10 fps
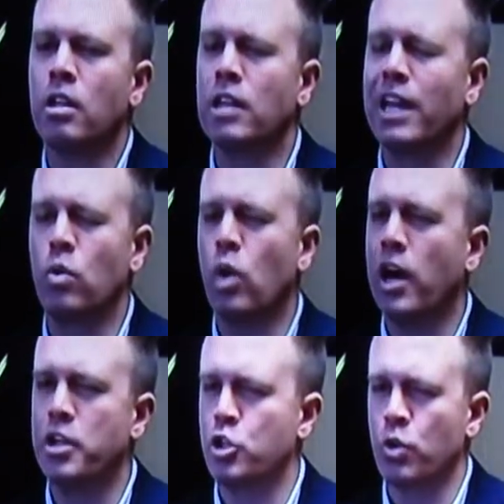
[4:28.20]
Like
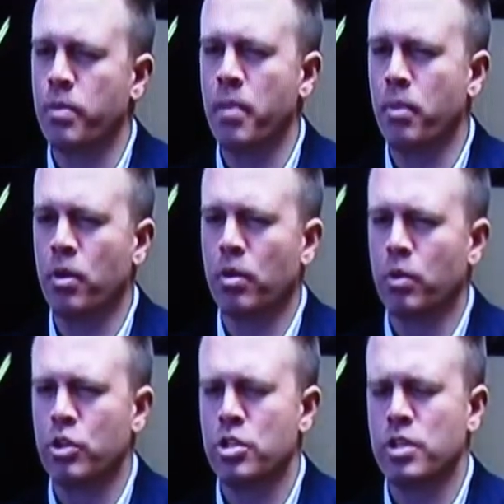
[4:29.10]
what? Do you remember
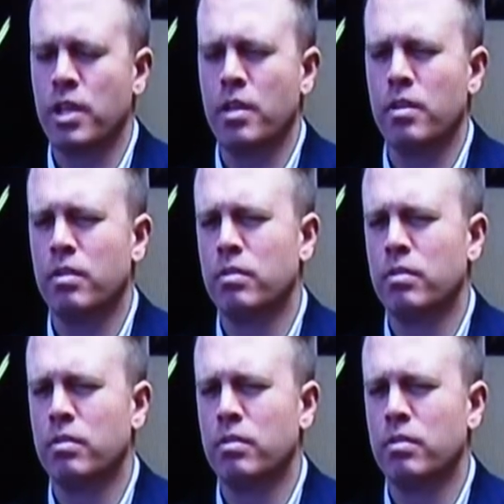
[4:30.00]
what she said?